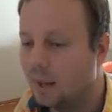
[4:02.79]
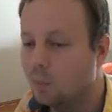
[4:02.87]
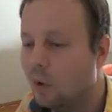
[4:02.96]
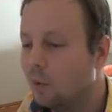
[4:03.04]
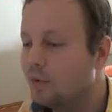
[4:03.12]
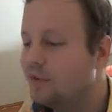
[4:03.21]

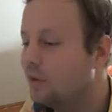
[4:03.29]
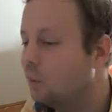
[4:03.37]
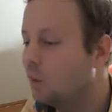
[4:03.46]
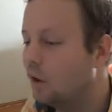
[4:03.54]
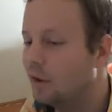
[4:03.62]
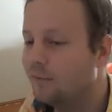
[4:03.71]
And what was the
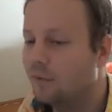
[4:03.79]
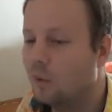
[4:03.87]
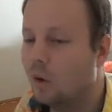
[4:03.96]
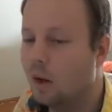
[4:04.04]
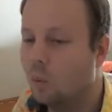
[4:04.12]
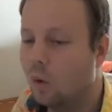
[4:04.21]
word
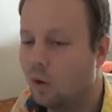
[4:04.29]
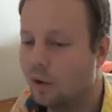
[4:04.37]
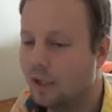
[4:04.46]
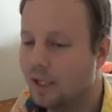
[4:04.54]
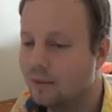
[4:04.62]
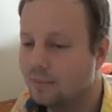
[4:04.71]
for a
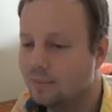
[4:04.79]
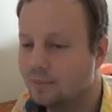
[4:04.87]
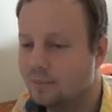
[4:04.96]
warrior?